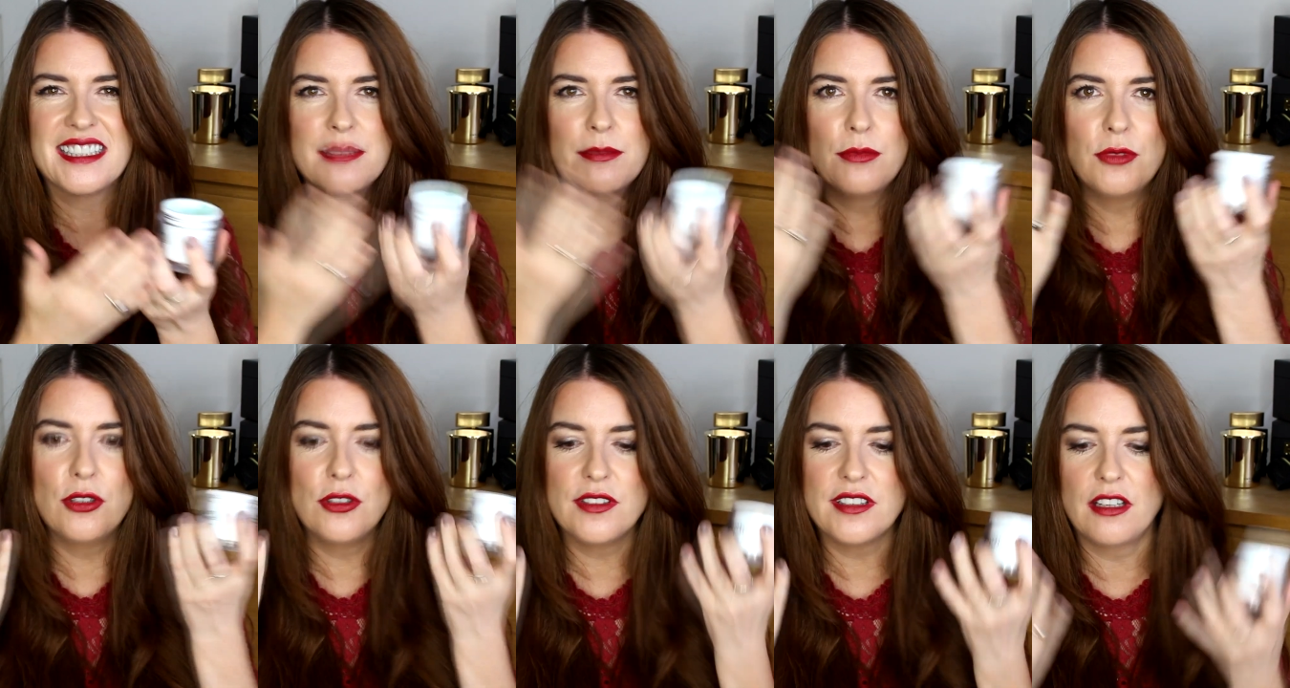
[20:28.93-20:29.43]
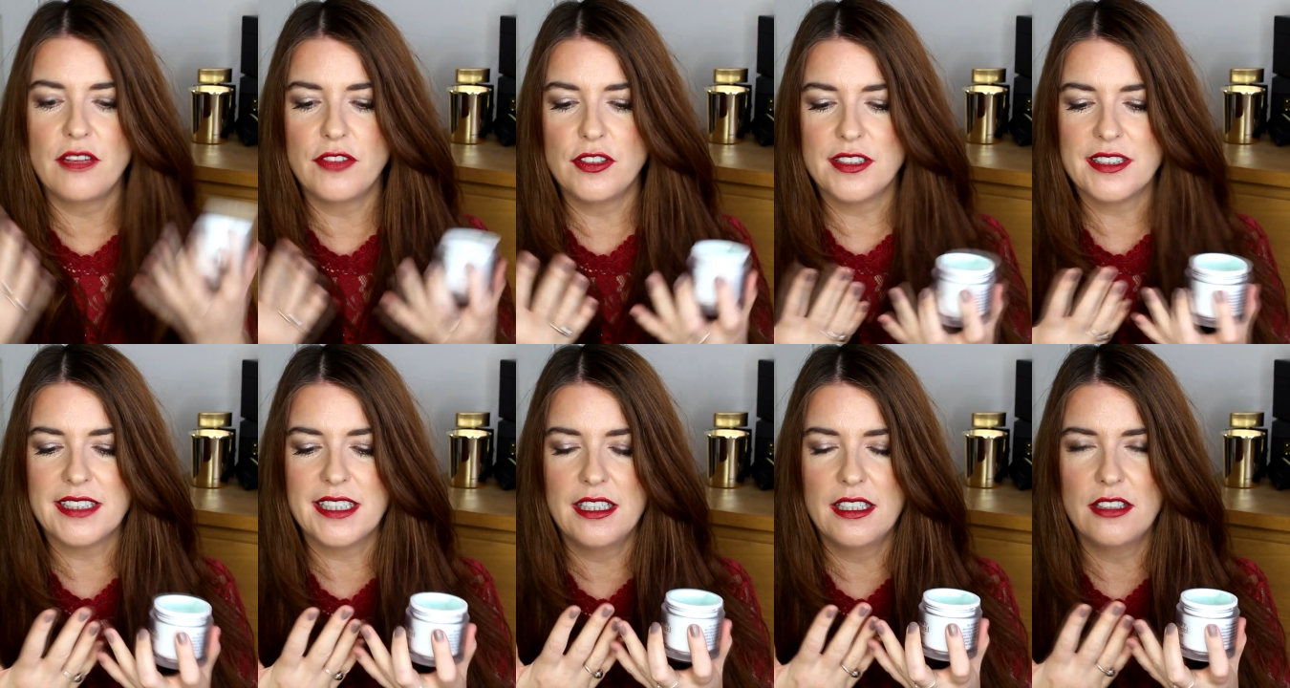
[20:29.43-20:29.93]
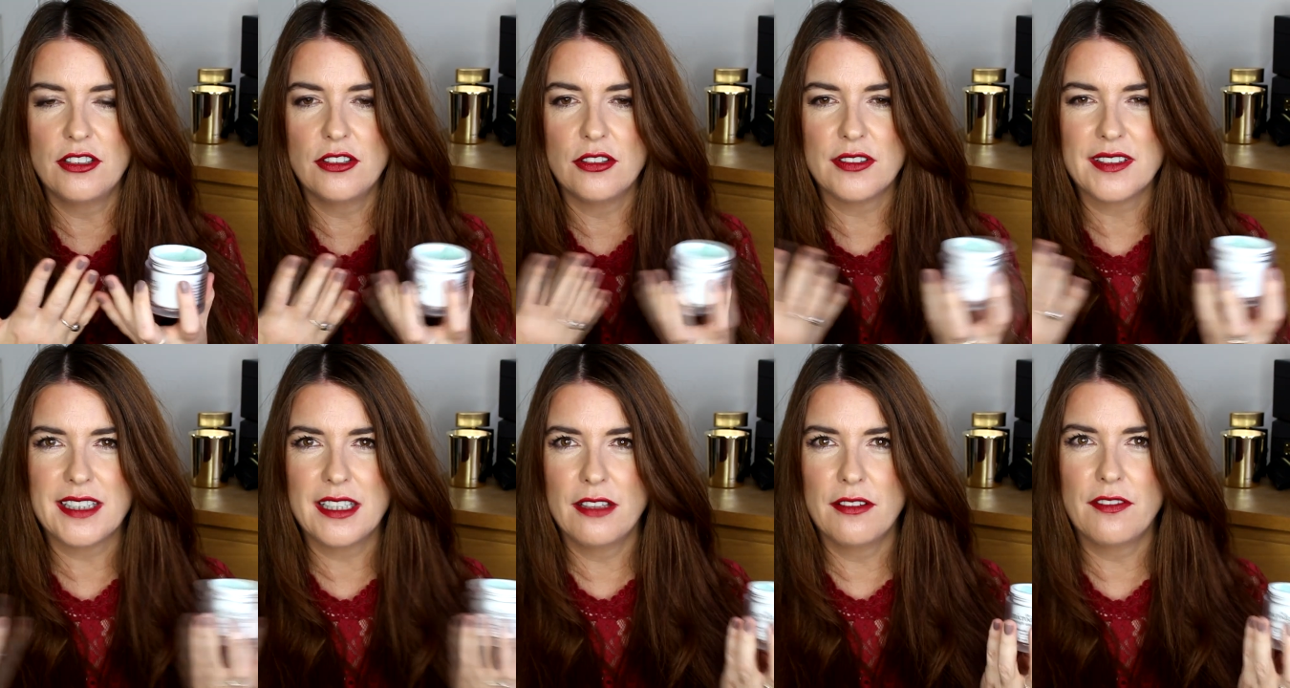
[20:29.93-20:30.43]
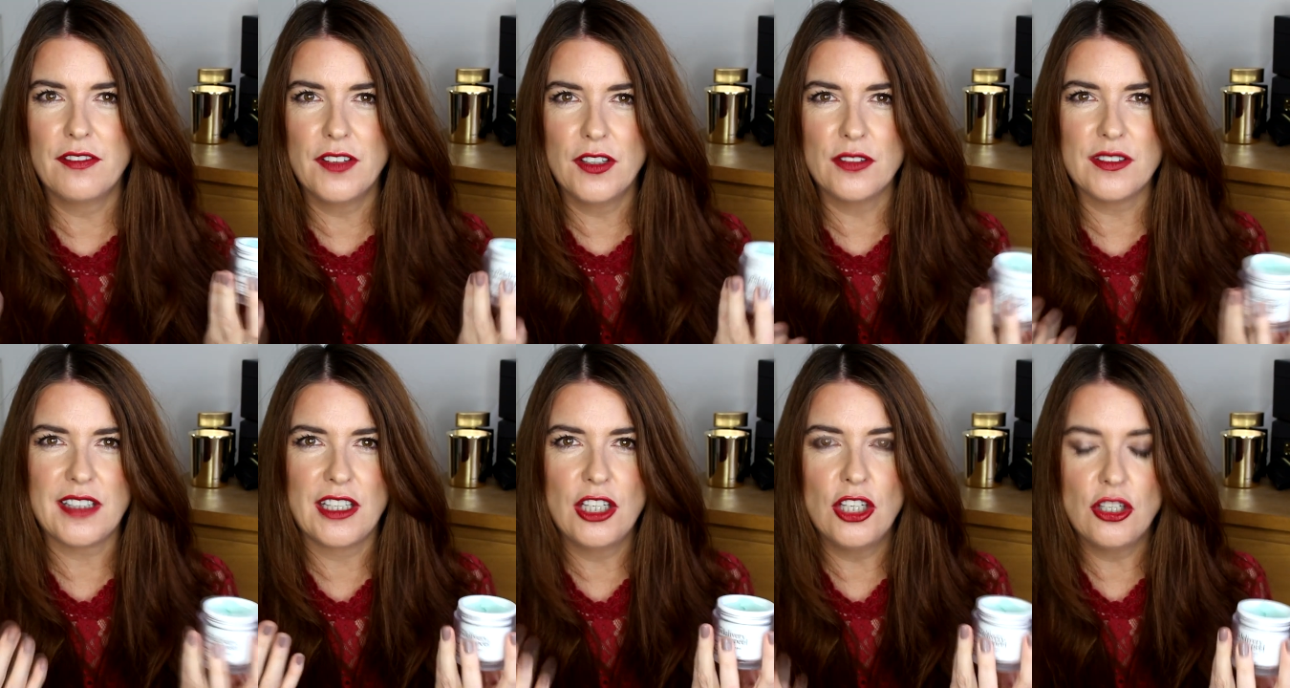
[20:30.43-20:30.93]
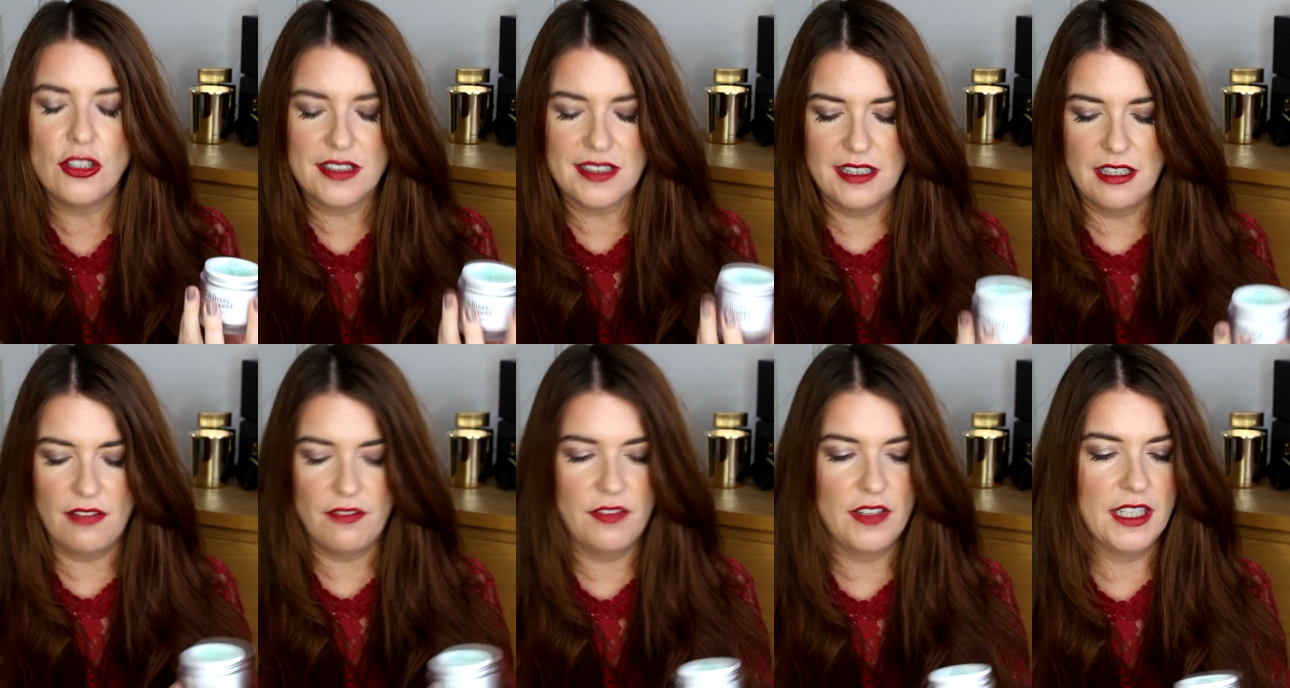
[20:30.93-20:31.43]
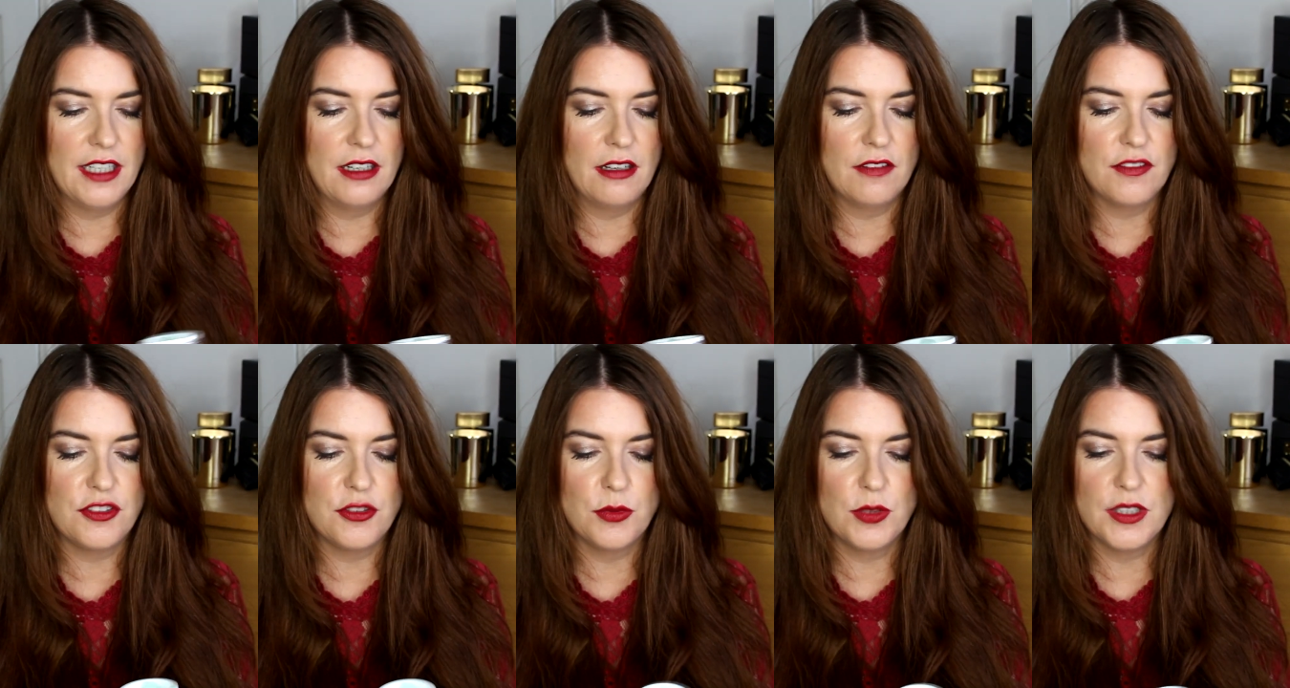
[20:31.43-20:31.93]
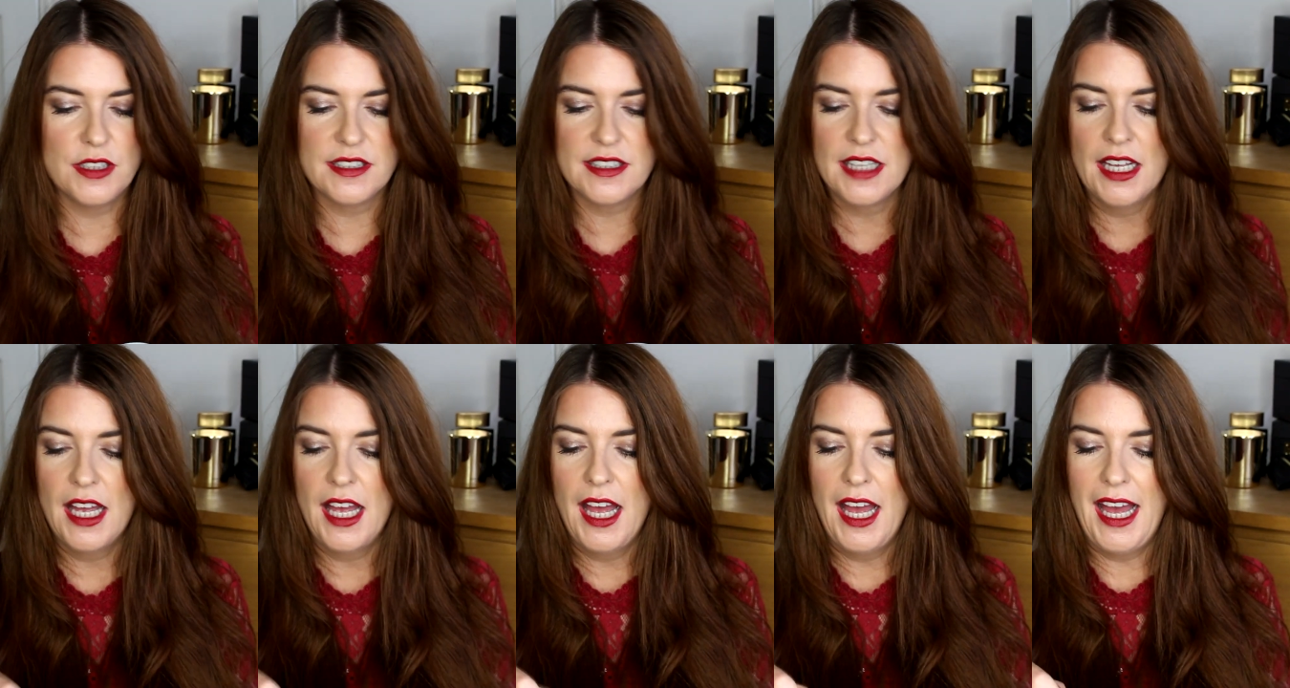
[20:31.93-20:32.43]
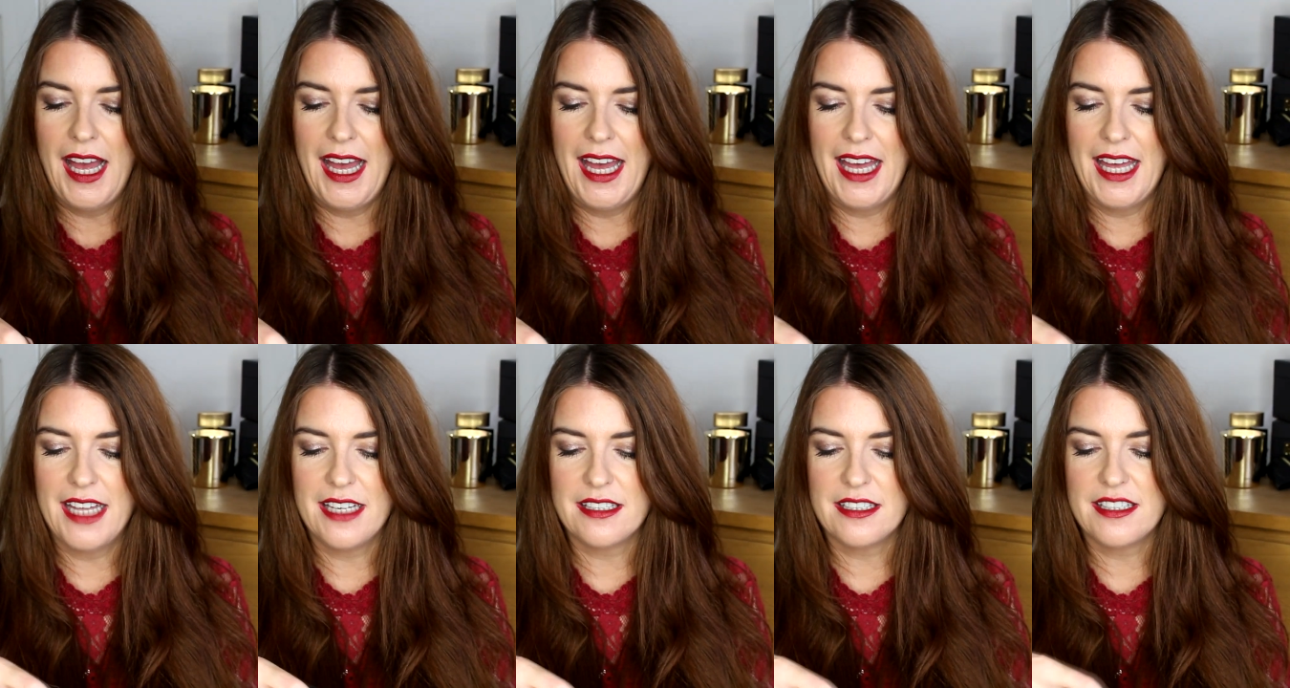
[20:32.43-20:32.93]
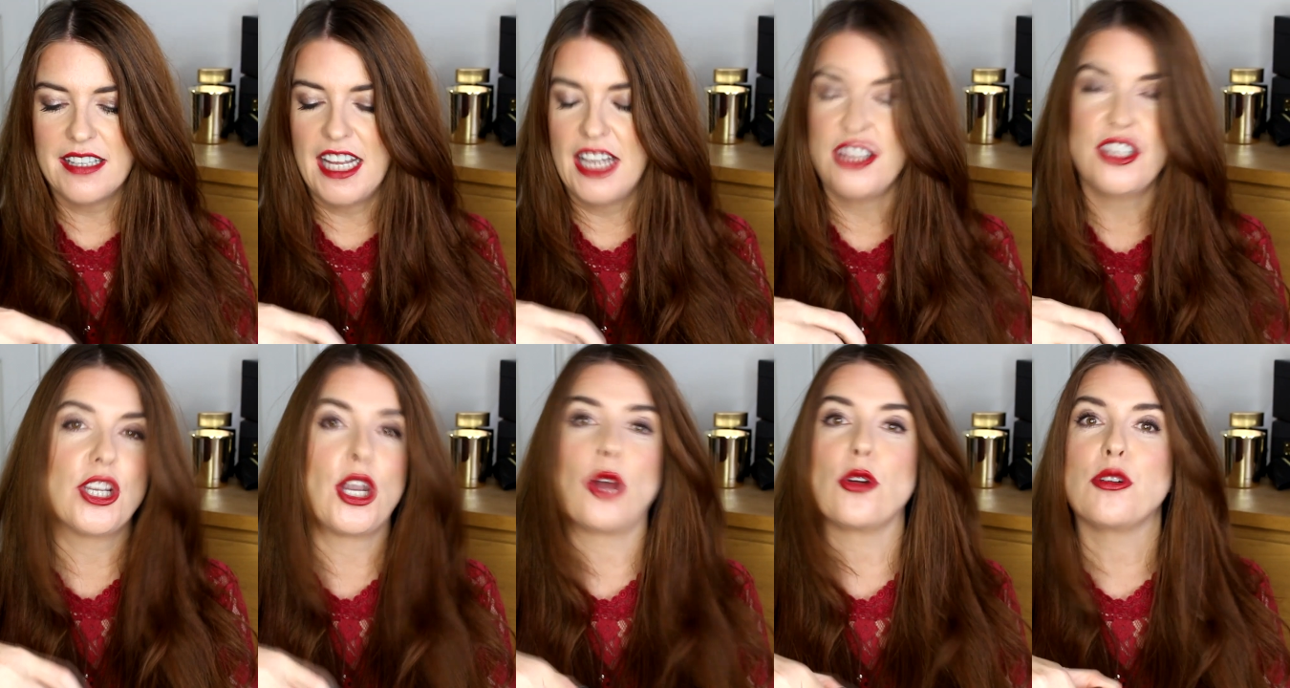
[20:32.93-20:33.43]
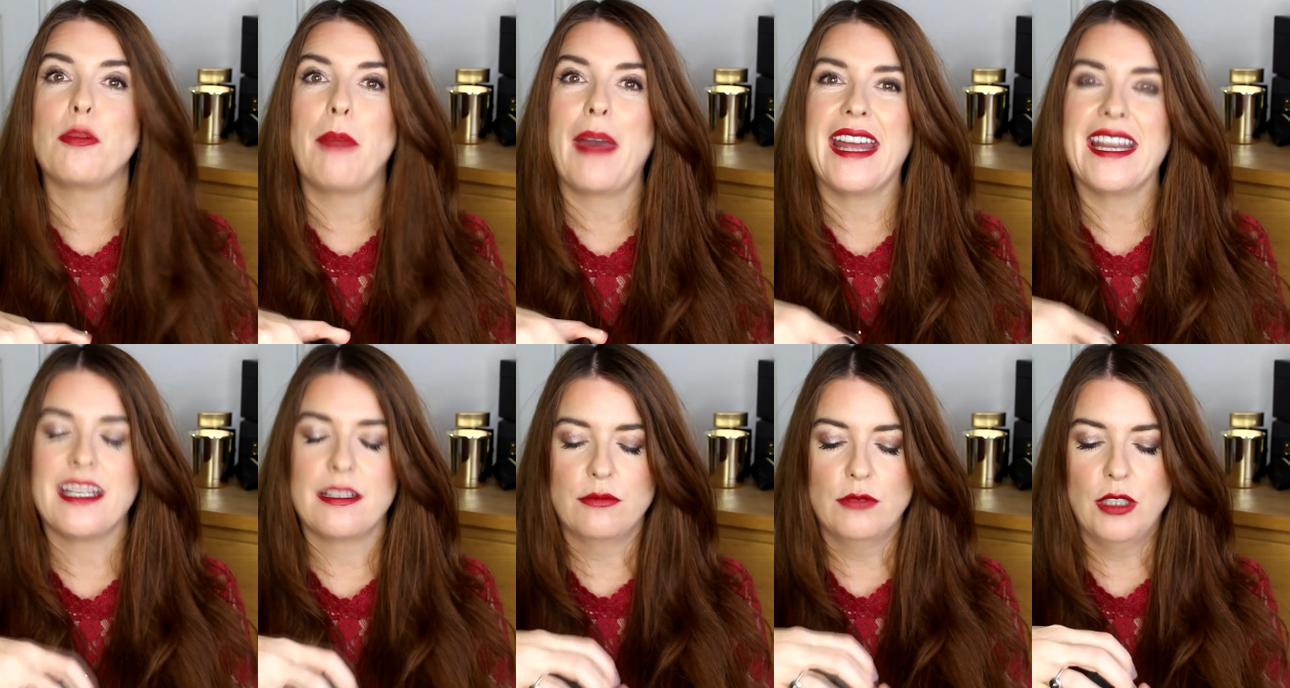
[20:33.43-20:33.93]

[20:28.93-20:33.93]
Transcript: smooths over your skin feels and looks lovely afterwards, and then you go to bed.